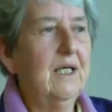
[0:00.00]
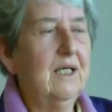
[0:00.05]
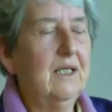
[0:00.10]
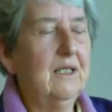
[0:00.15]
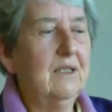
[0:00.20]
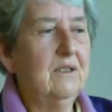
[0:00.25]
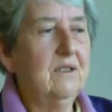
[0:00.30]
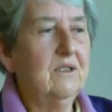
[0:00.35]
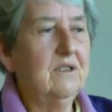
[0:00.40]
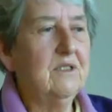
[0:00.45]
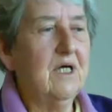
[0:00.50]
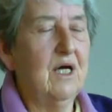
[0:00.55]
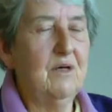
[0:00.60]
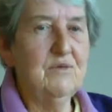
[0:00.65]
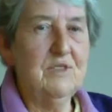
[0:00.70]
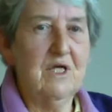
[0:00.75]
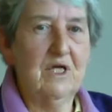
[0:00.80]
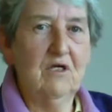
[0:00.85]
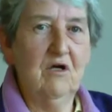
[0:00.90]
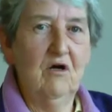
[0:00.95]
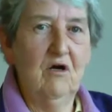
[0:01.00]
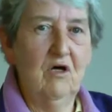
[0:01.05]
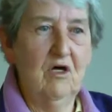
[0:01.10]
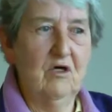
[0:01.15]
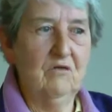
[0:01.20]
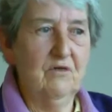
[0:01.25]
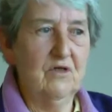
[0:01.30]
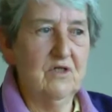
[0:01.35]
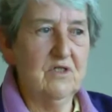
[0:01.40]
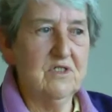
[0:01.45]
And at times like
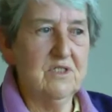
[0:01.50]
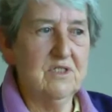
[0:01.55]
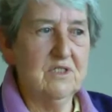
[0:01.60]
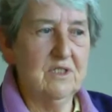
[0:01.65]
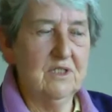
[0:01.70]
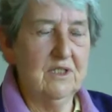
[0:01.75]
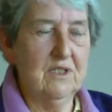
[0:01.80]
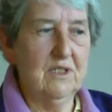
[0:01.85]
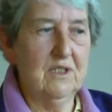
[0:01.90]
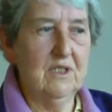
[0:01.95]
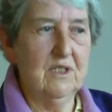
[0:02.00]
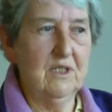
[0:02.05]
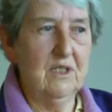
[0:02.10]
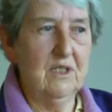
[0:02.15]
harvest, uh,